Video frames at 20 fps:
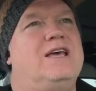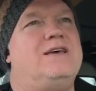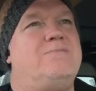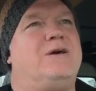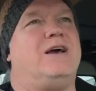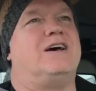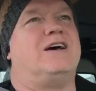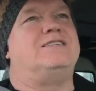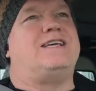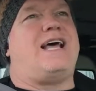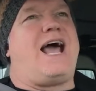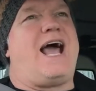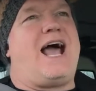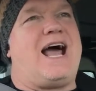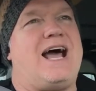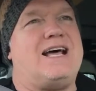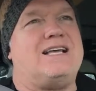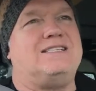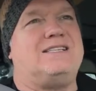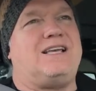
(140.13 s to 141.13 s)
Because
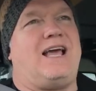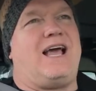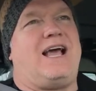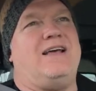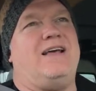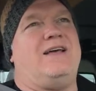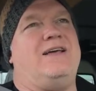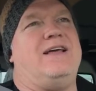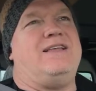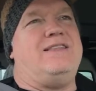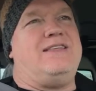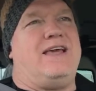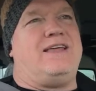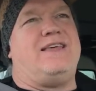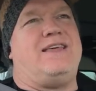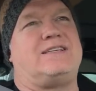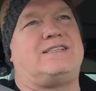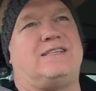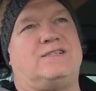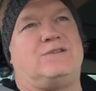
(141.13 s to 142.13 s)
and
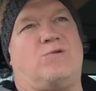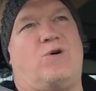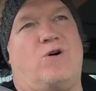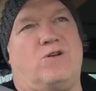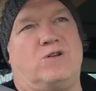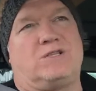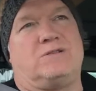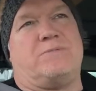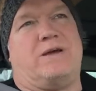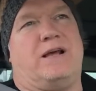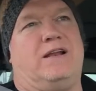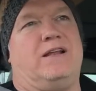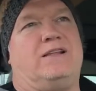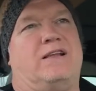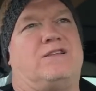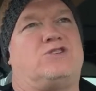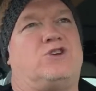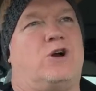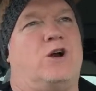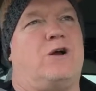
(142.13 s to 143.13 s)
this is ultimately
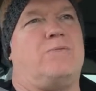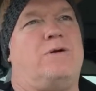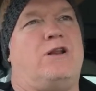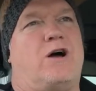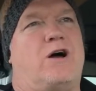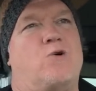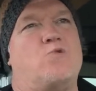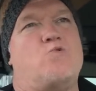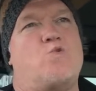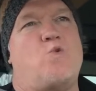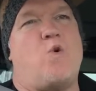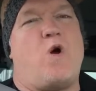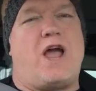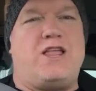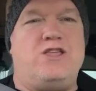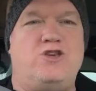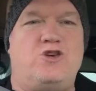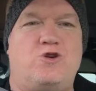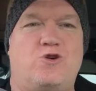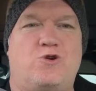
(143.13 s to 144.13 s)
determined on
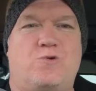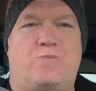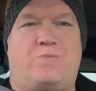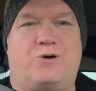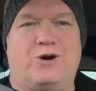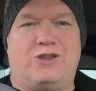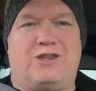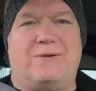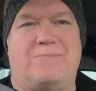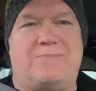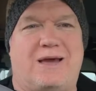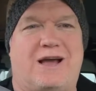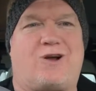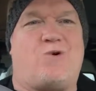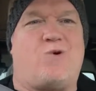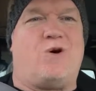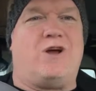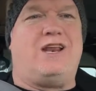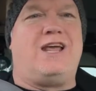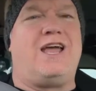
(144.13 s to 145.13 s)
when you put the
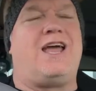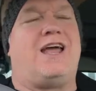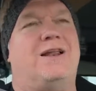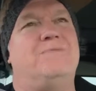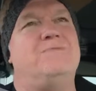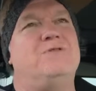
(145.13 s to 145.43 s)
Bitcoin in.